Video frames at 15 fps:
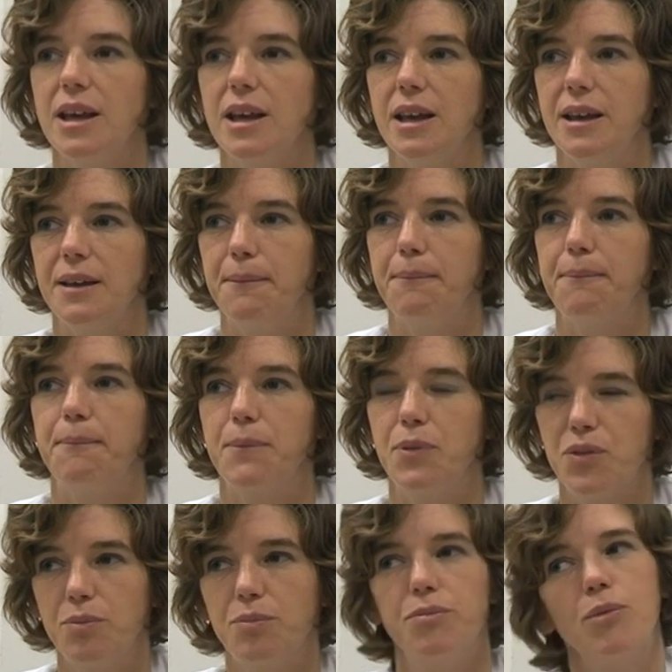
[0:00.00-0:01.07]
um,
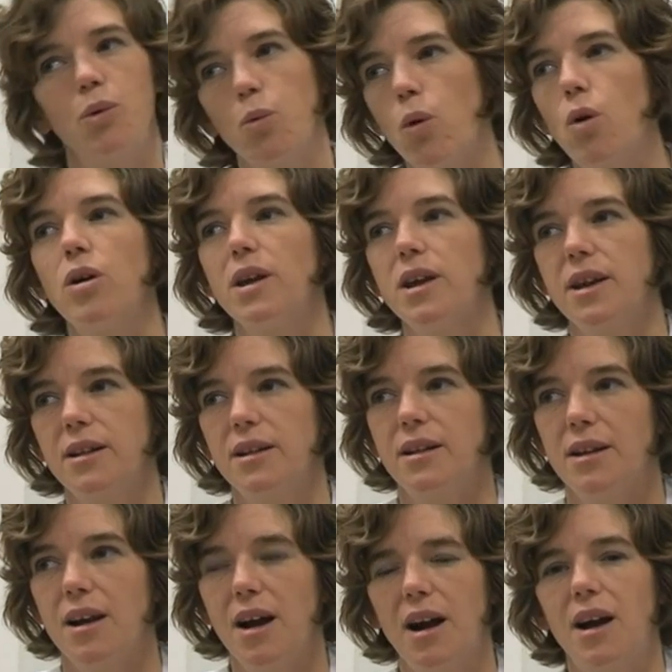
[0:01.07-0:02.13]

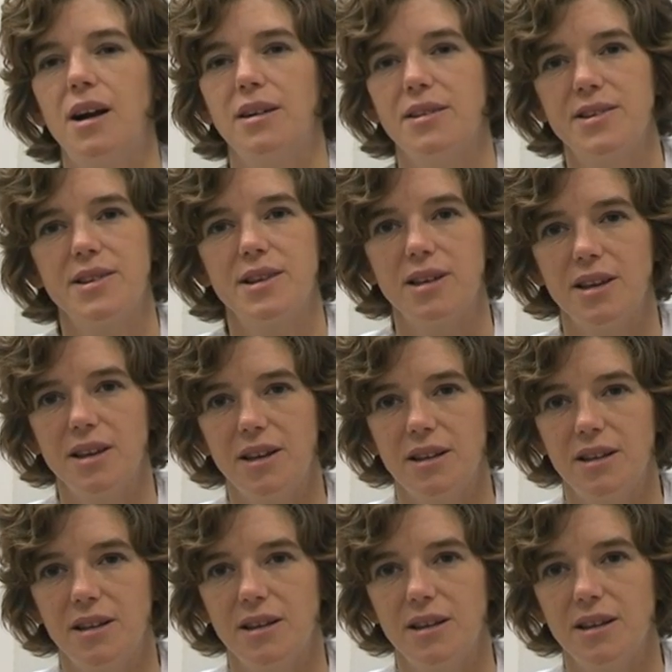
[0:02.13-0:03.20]
working hard
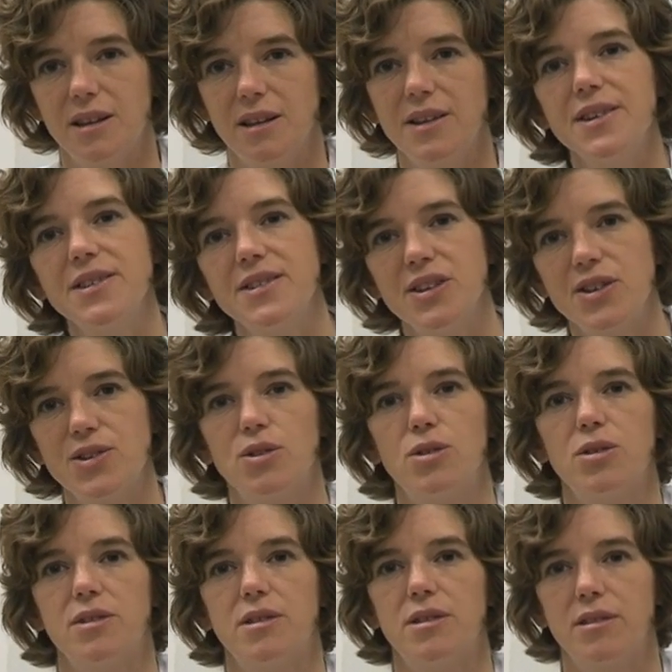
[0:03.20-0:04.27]
in in this
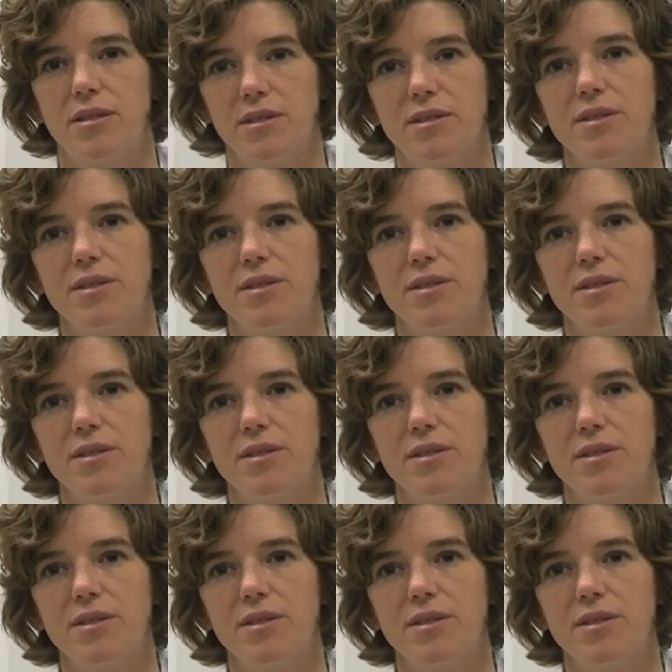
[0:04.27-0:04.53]
disorder.